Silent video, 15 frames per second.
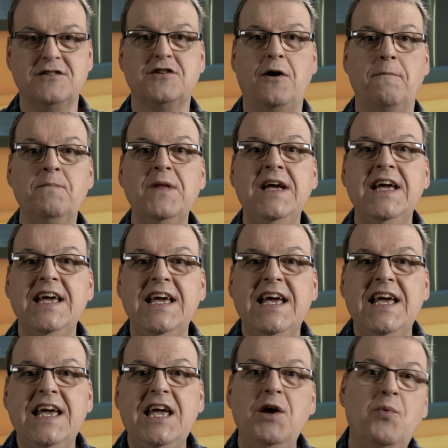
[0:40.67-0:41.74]
So
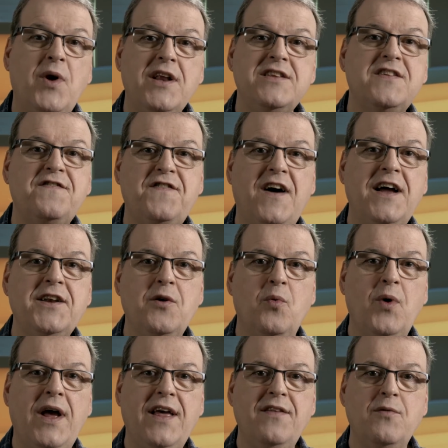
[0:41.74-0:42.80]
he wanted to find a
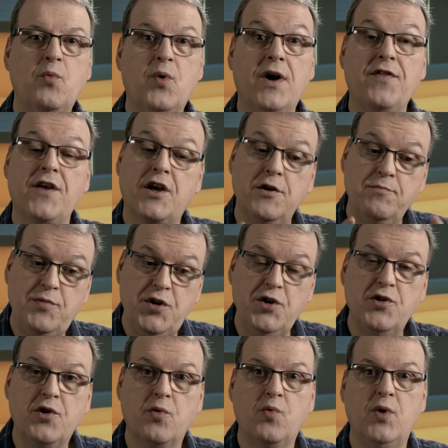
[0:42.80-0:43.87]
way where the
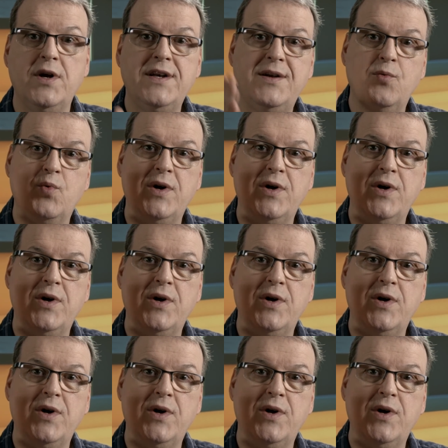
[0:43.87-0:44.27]
computer would